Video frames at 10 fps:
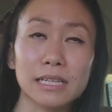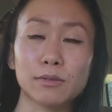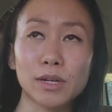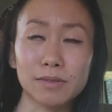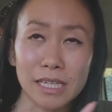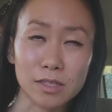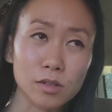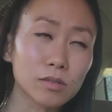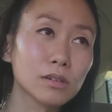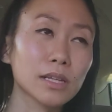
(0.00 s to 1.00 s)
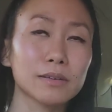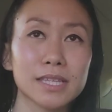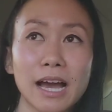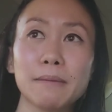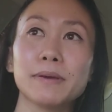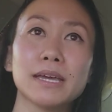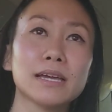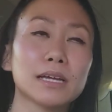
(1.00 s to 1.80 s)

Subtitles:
Like when I was at school, I was happy.